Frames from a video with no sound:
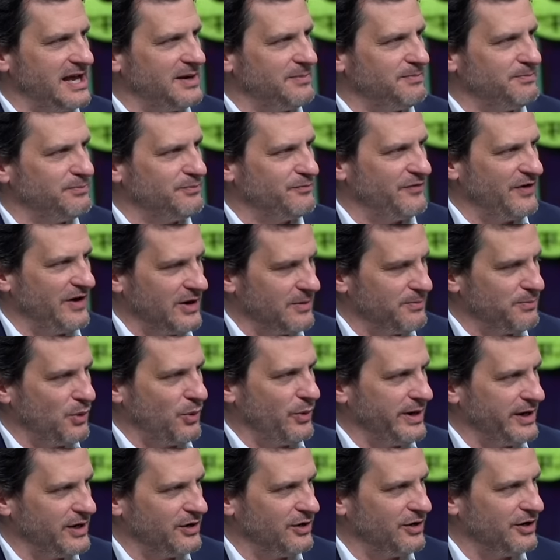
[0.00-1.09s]
had a fair
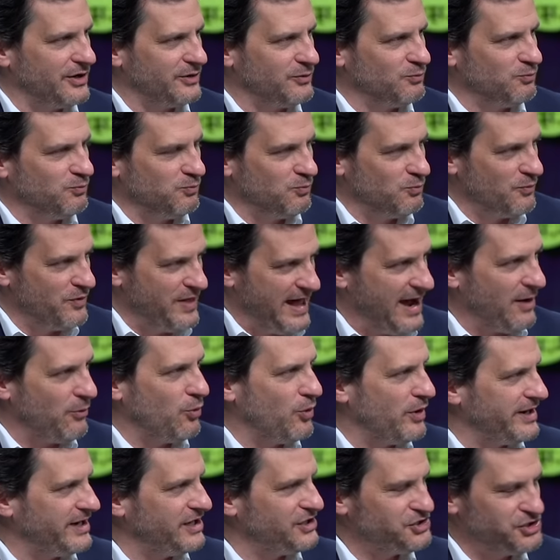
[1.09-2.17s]
point on that
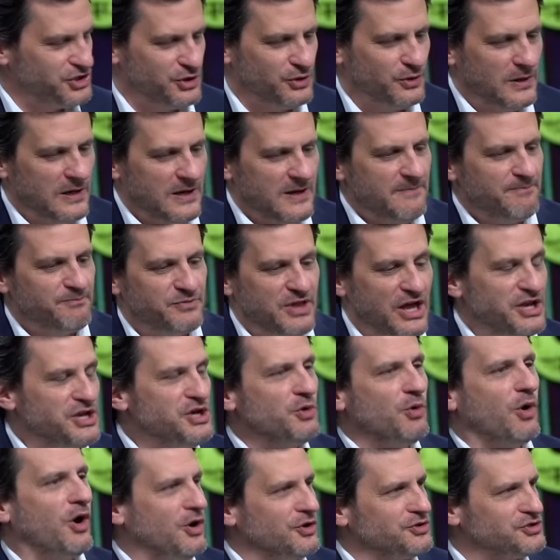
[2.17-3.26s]
one issue, then
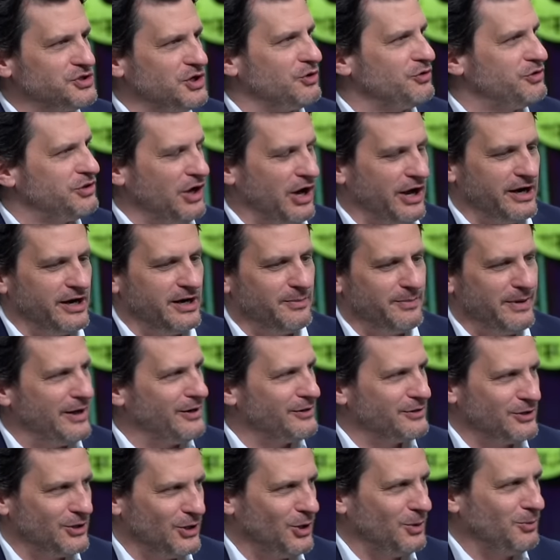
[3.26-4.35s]
you also thought it
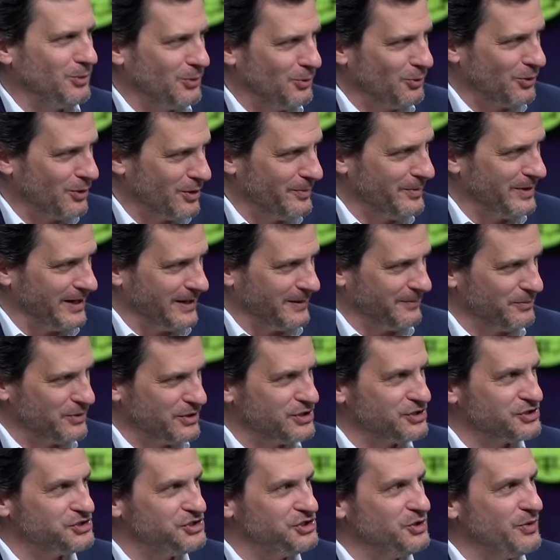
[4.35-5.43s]
about global warming,
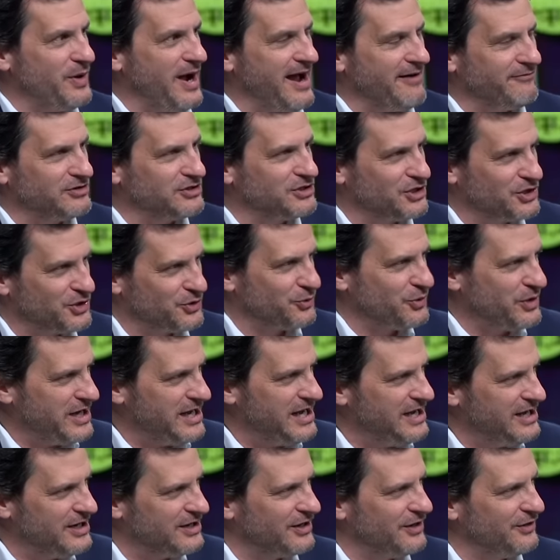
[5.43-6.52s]
because you have a
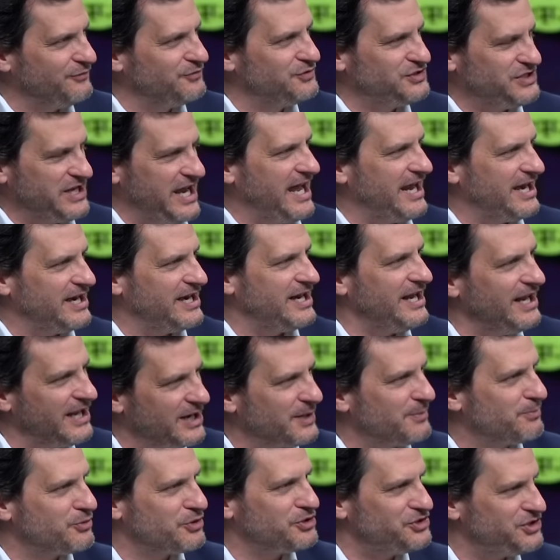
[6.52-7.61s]
degree of sanity
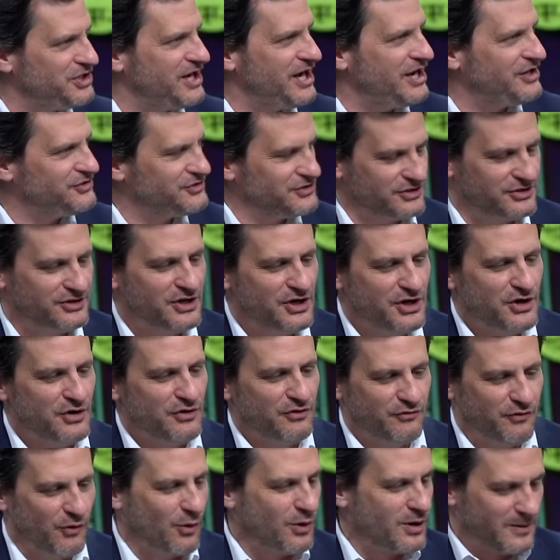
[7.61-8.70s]
and appreciation
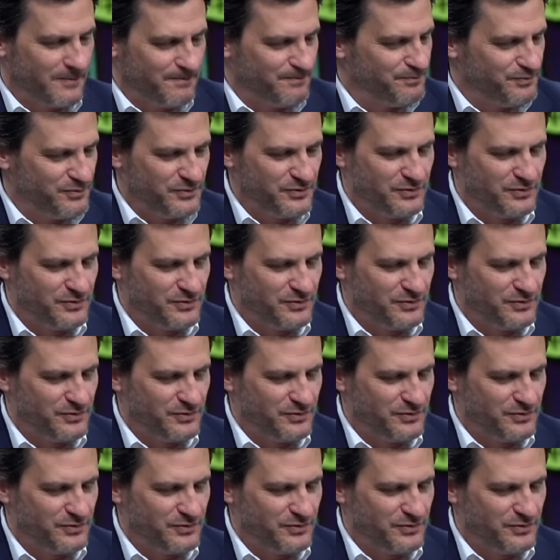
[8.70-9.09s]
for